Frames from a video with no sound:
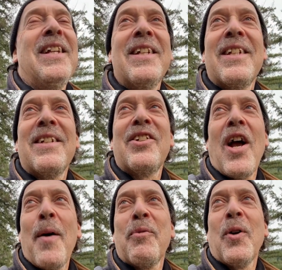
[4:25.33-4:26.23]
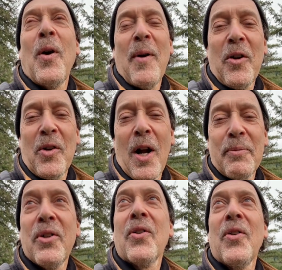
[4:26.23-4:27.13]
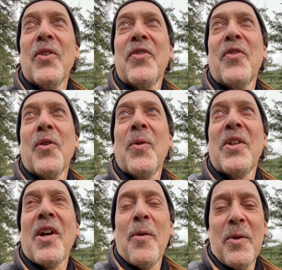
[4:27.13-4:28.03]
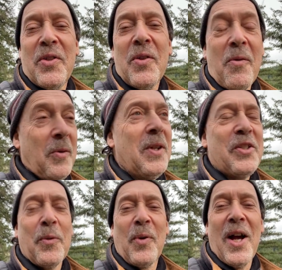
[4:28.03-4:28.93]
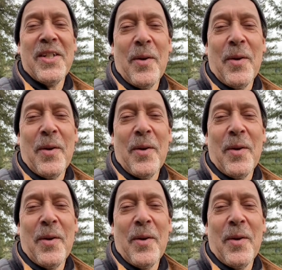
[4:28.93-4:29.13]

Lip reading: his chapter about crop circles, for which I was really surprised.